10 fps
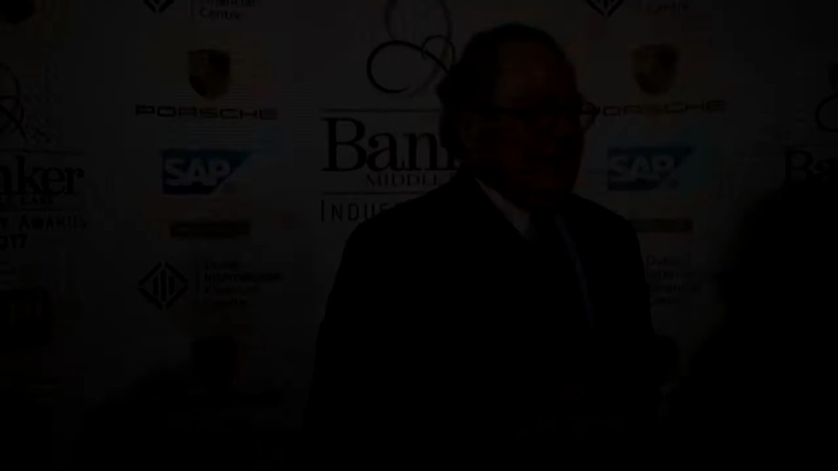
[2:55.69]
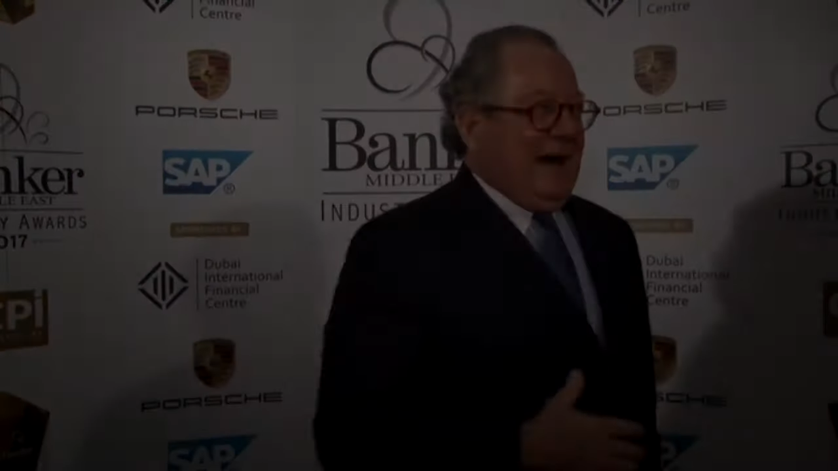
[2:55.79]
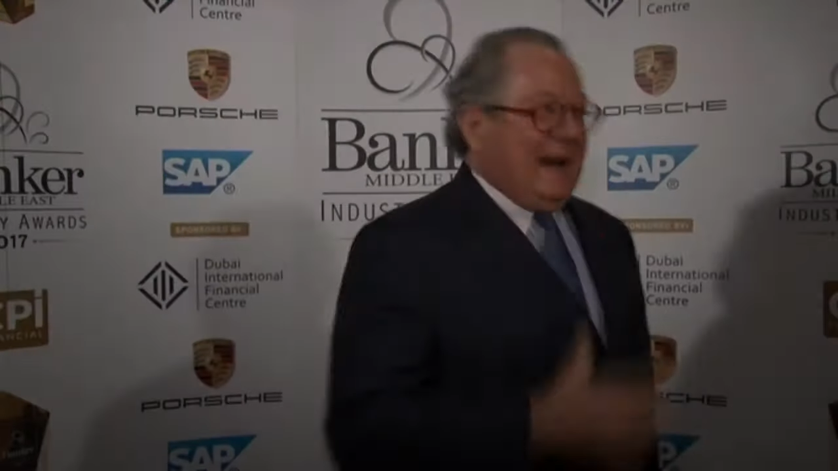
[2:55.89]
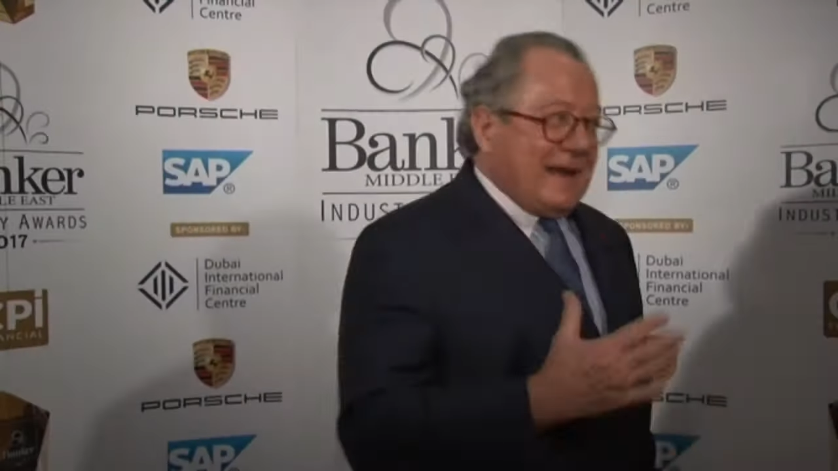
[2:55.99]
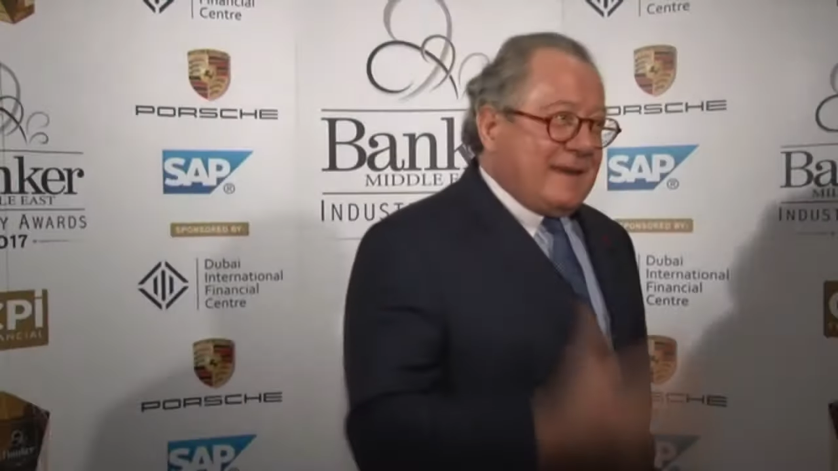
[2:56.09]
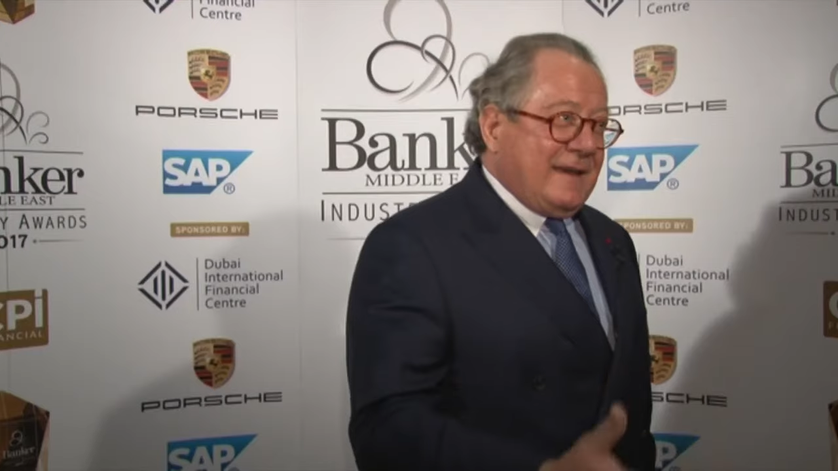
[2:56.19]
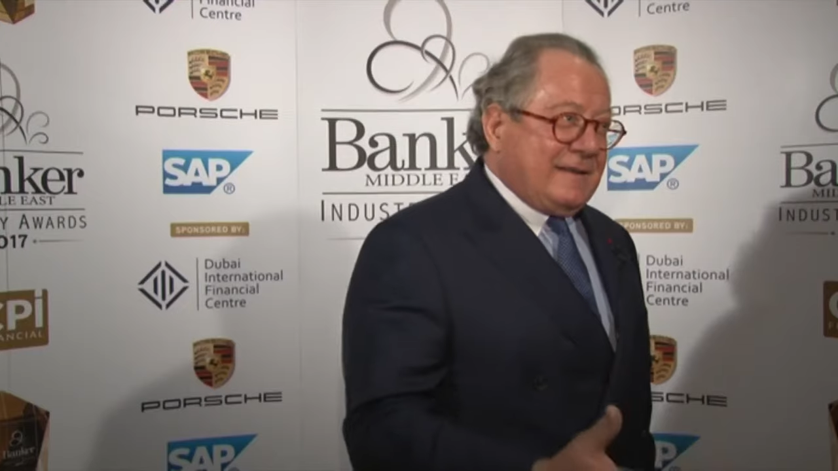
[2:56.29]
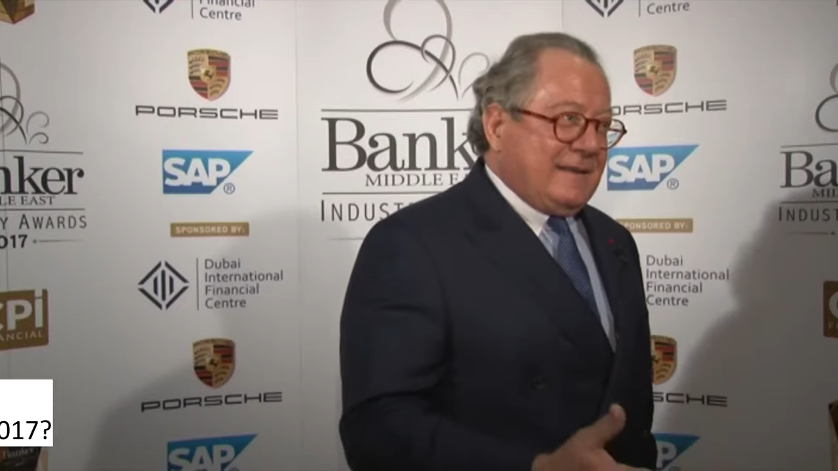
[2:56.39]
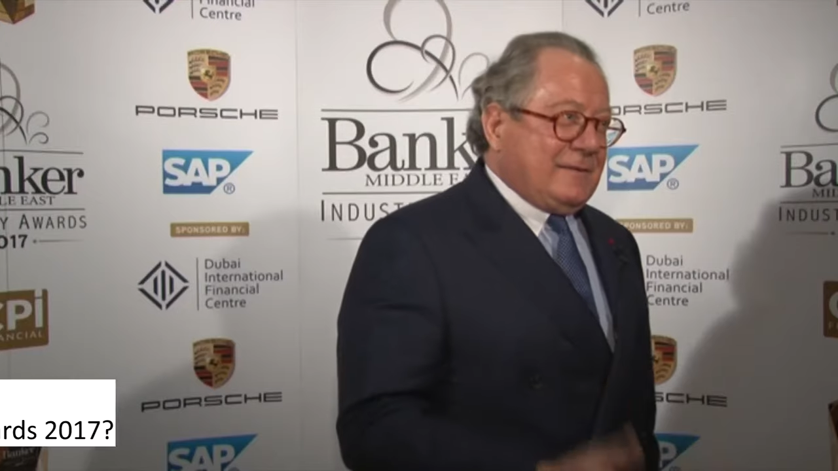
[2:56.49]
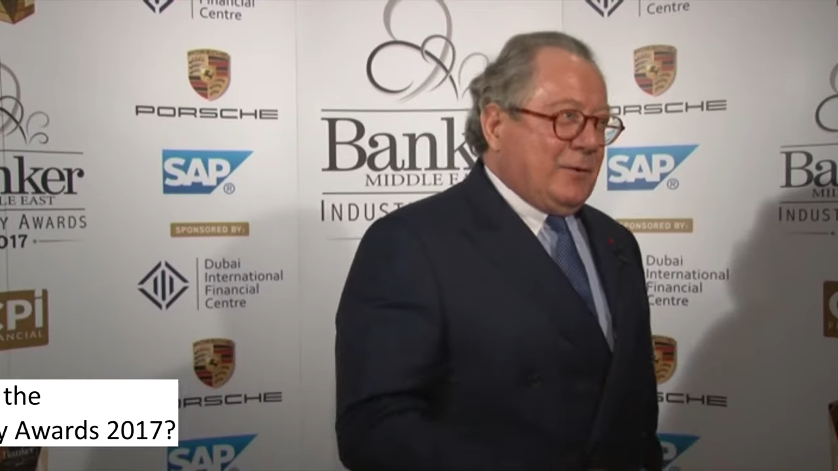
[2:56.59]
I like it.
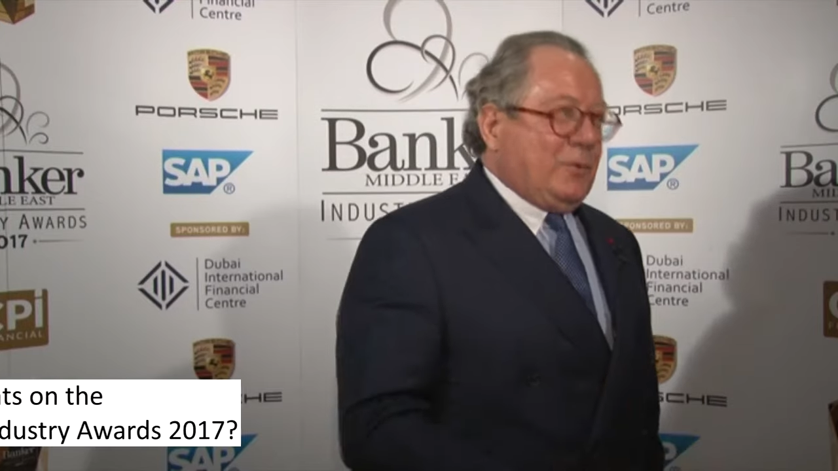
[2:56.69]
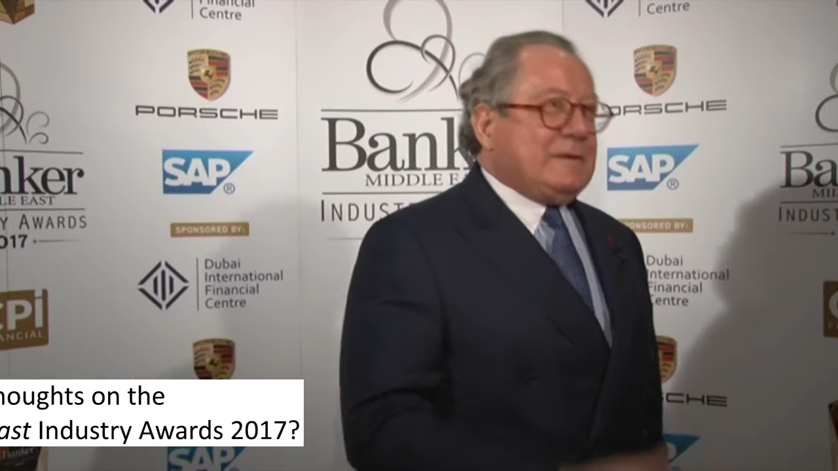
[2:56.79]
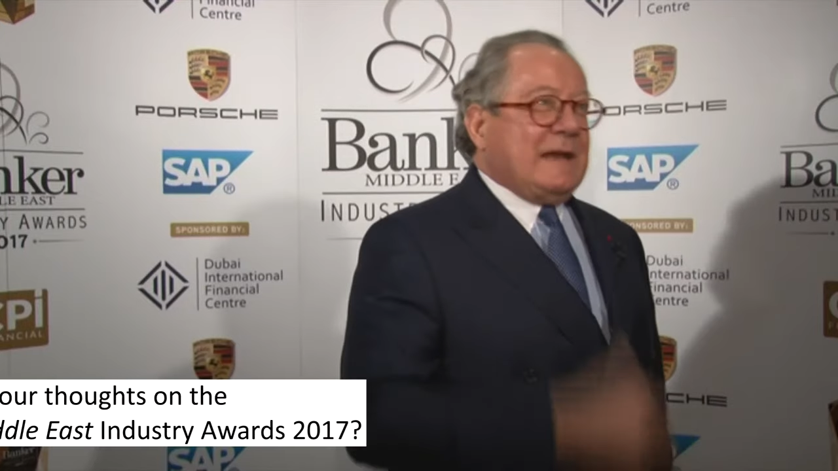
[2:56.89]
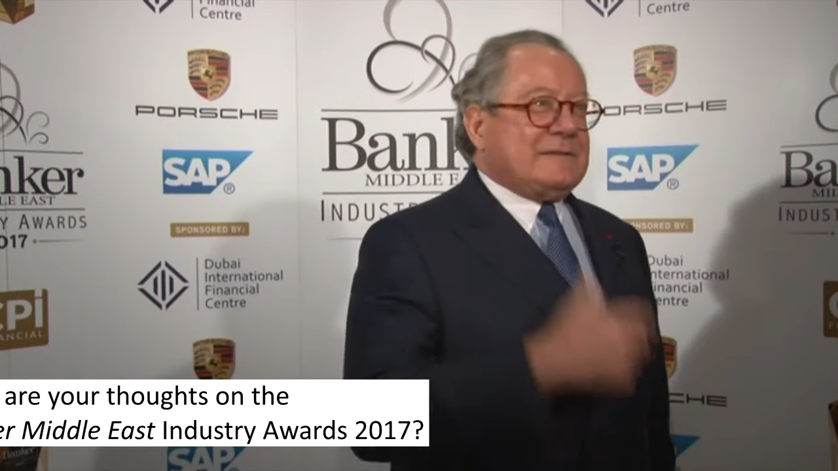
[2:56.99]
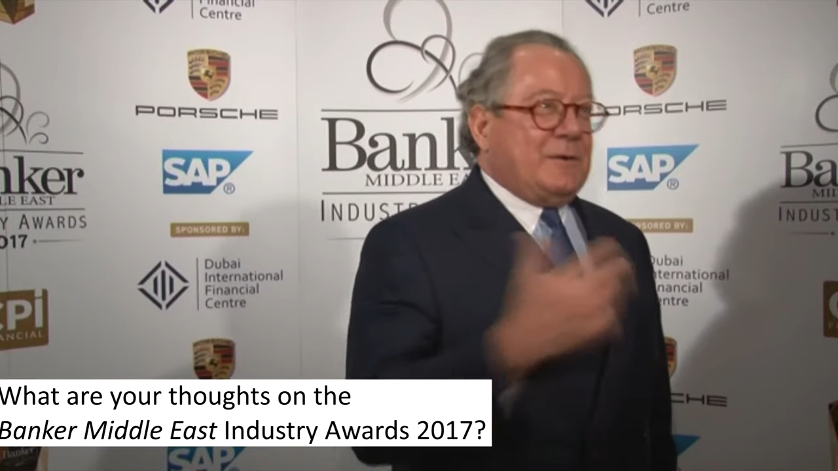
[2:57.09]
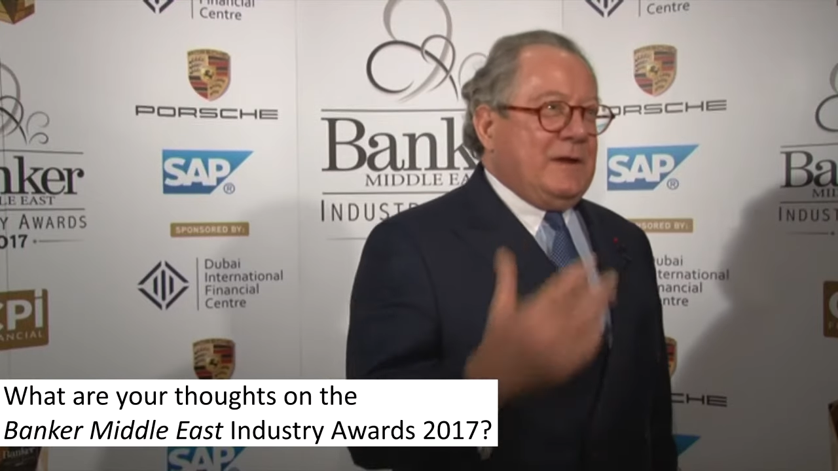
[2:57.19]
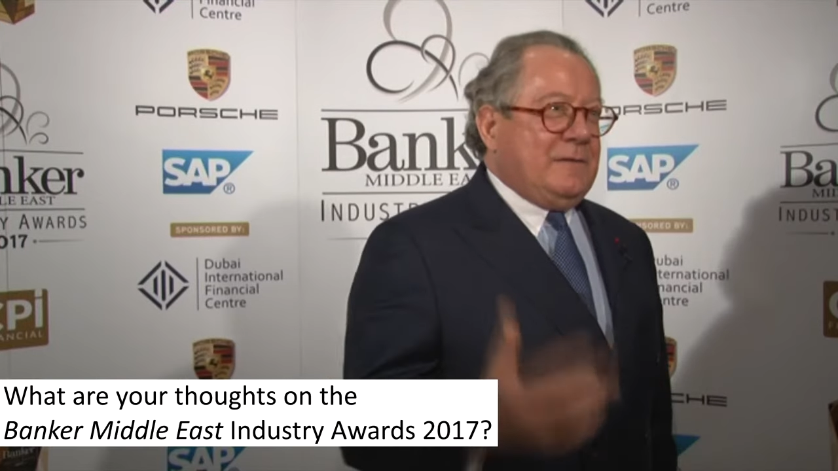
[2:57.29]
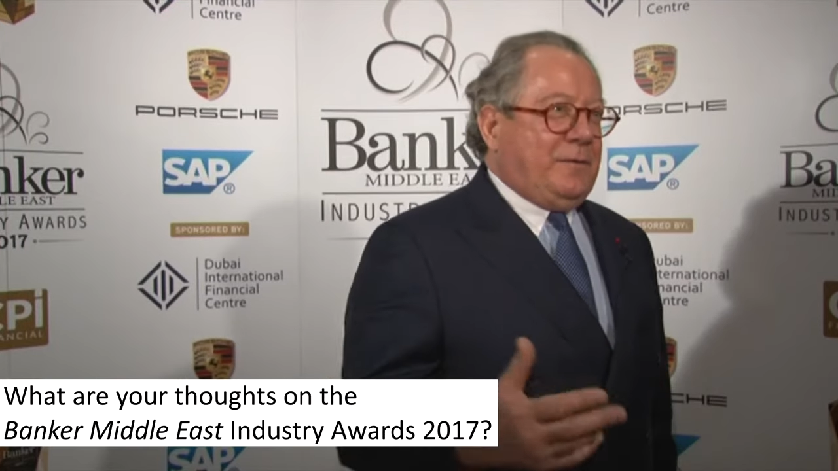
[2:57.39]
It's a good gathering